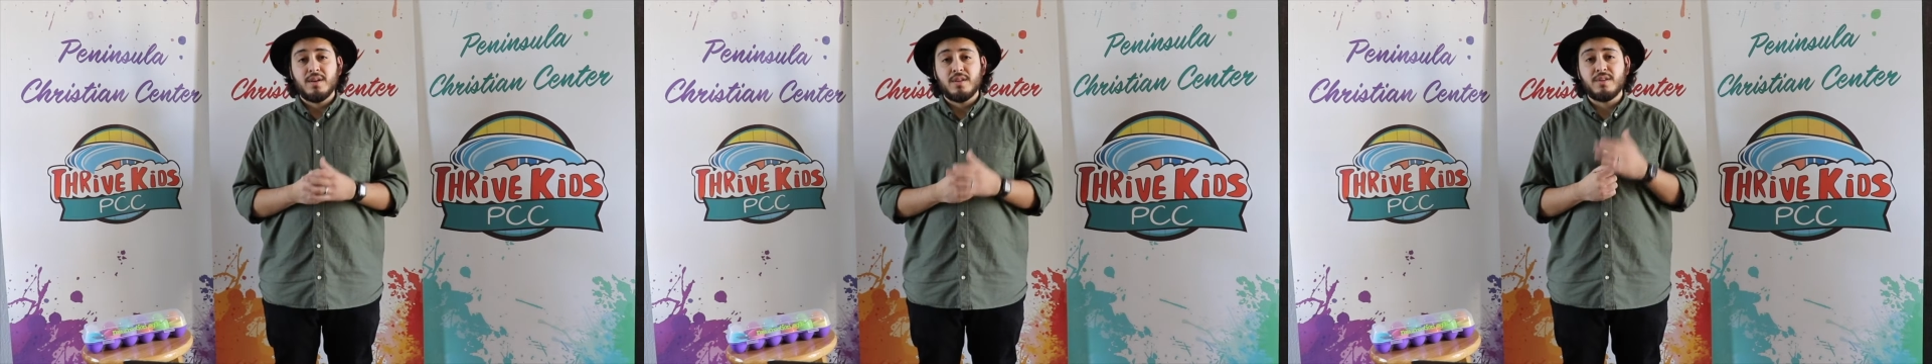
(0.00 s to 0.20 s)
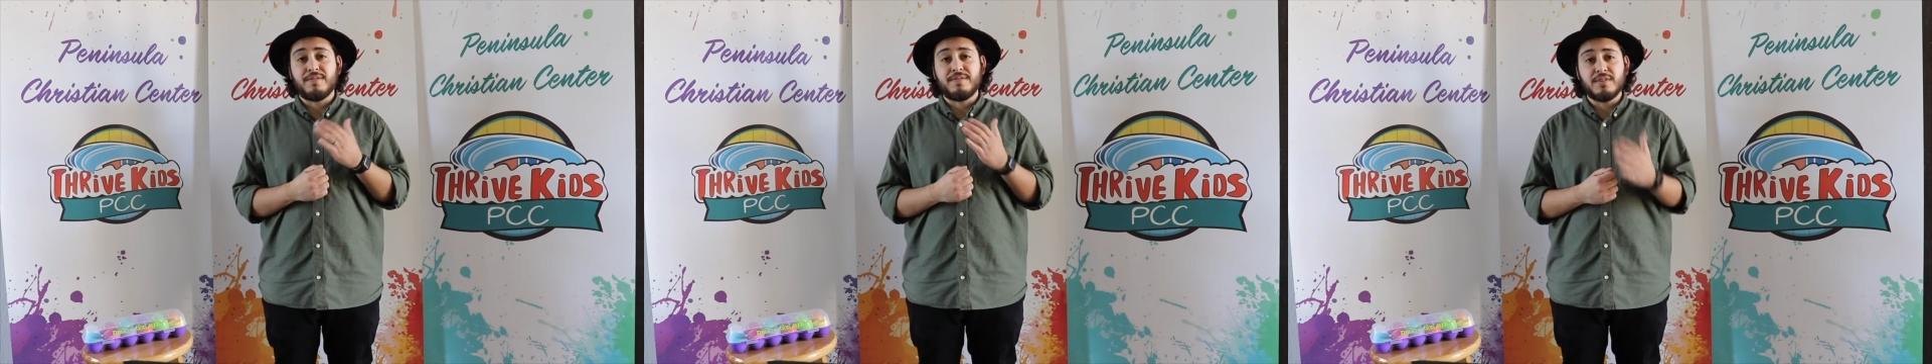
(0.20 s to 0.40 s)

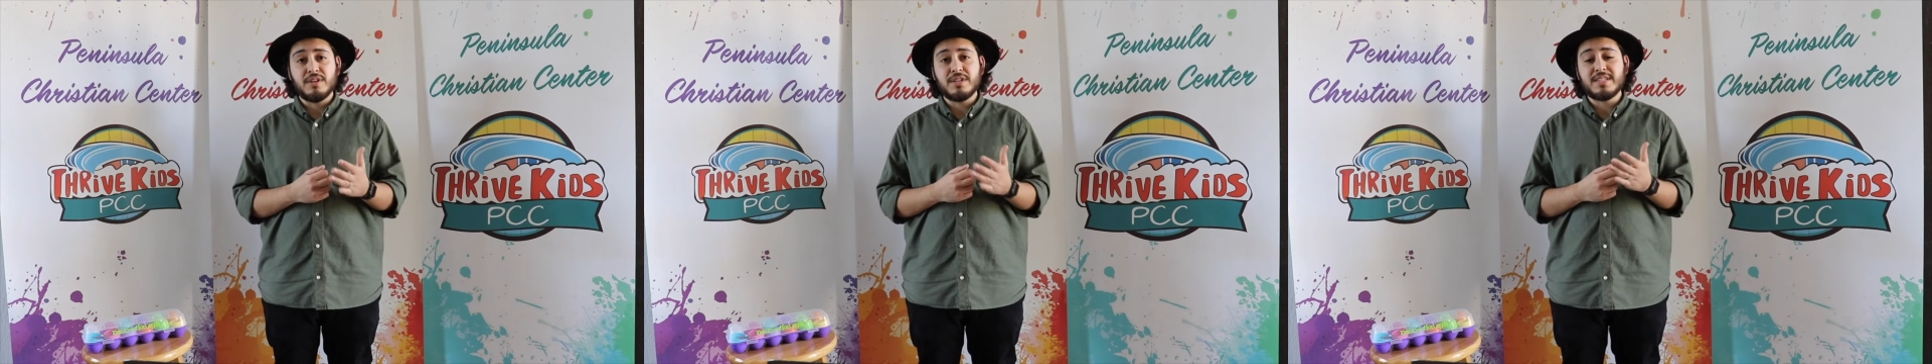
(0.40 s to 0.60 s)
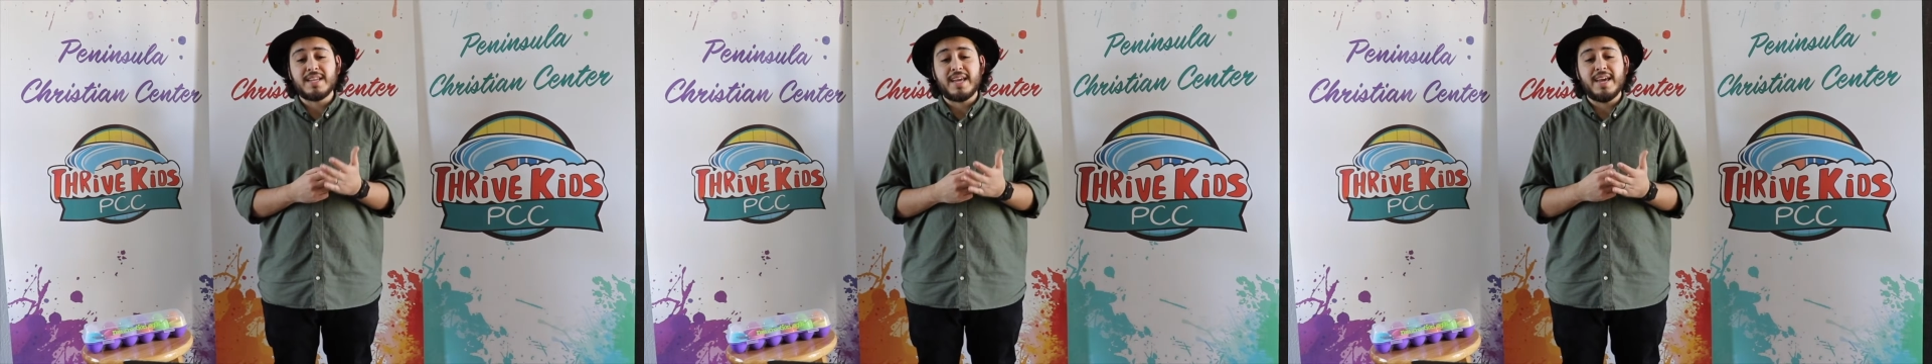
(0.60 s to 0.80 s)
The
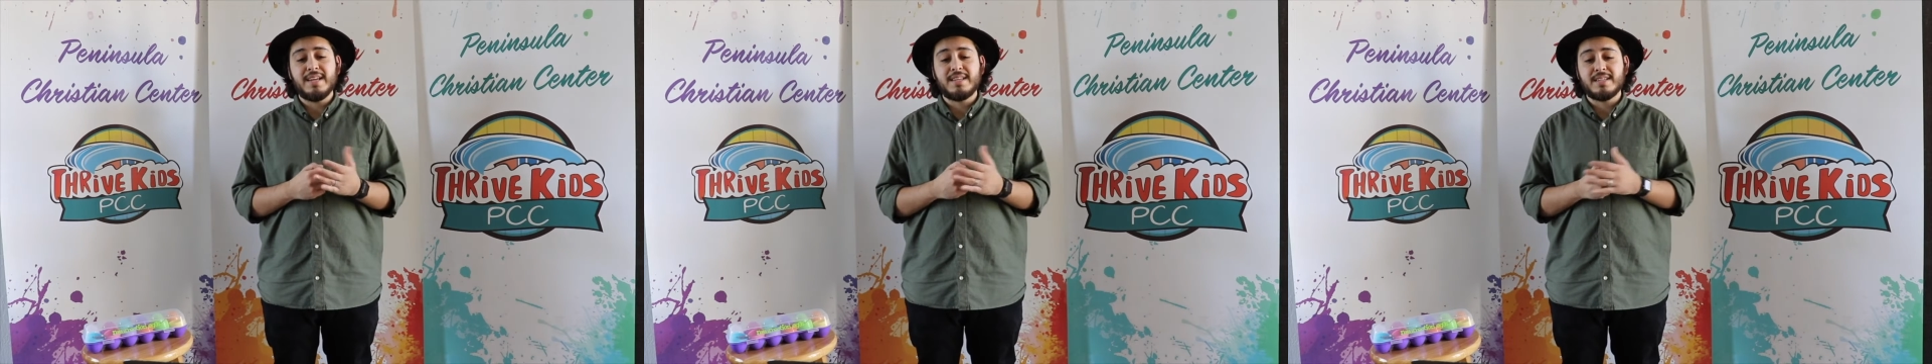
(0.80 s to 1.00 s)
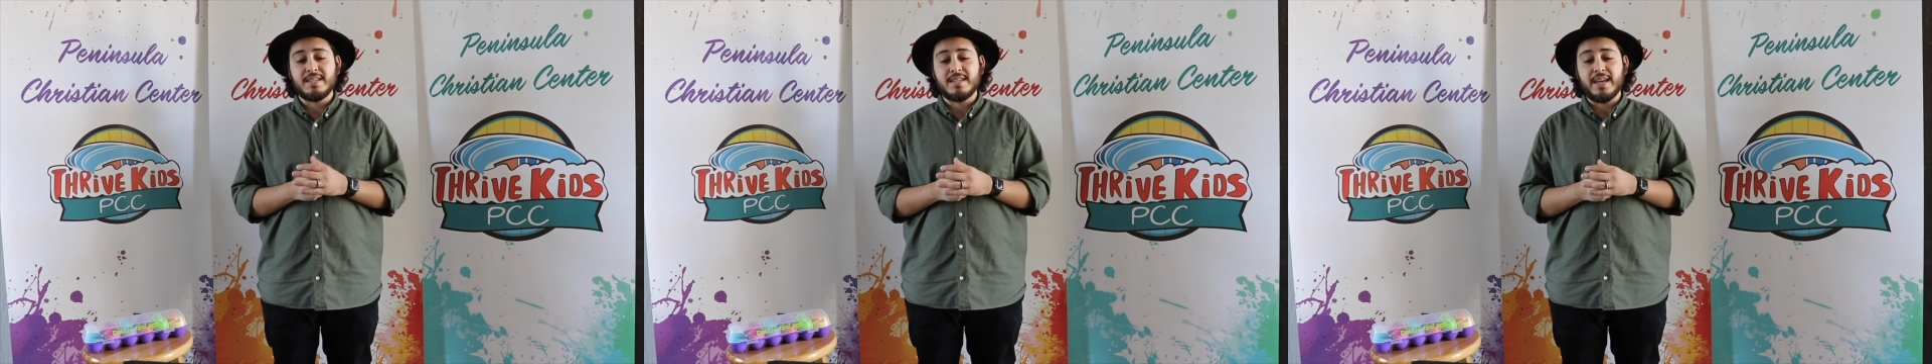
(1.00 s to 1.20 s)
first
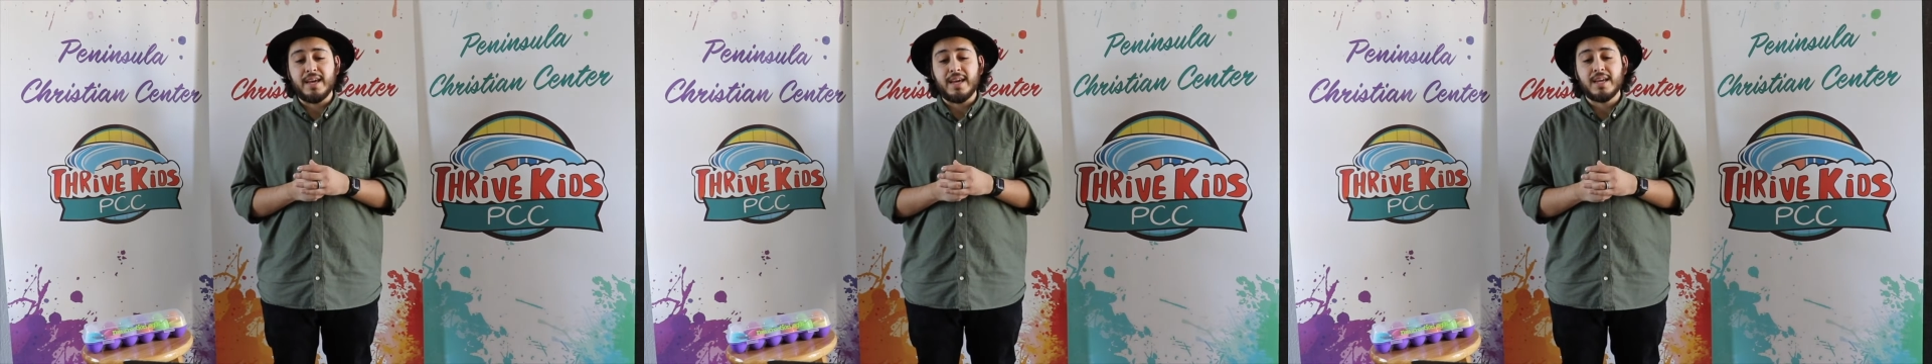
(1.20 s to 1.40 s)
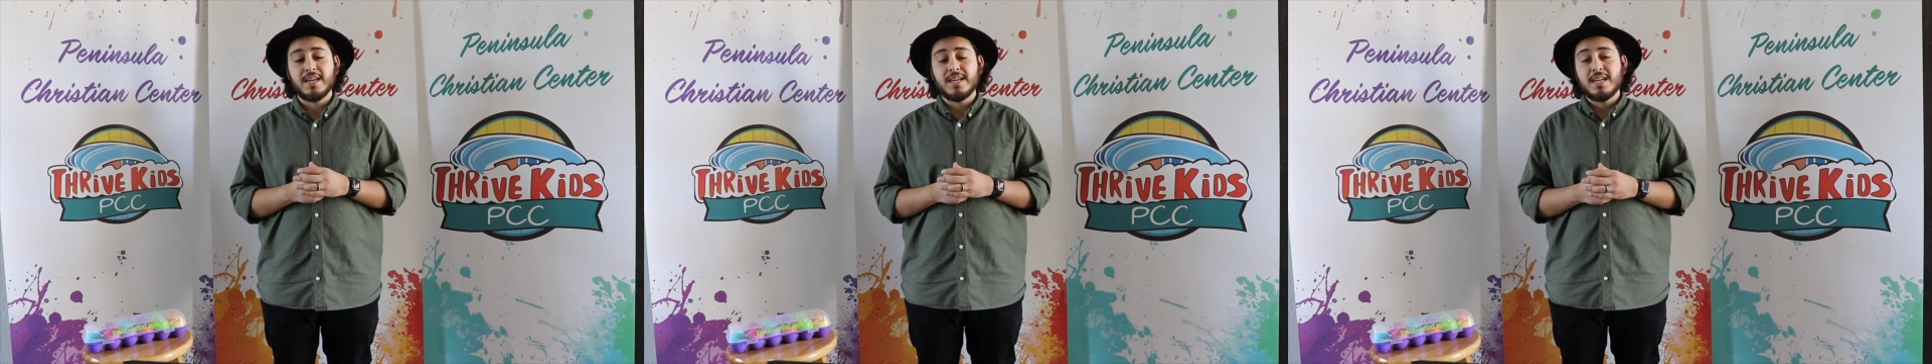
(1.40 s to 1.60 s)
egg today